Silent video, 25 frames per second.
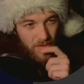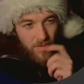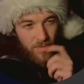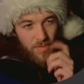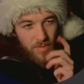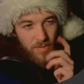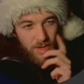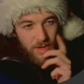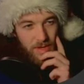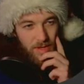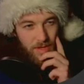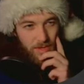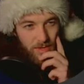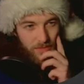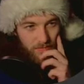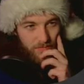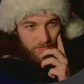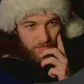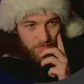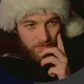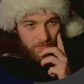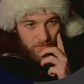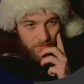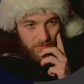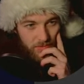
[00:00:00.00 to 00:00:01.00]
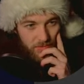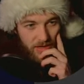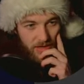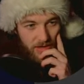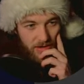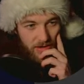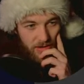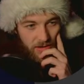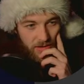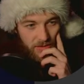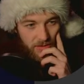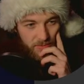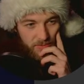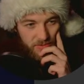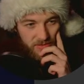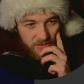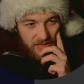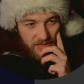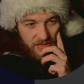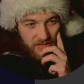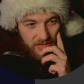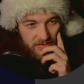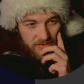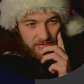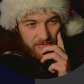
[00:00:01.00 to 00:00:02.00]
well, we can
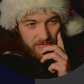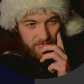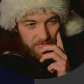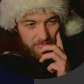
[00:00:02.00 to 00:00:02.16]
update.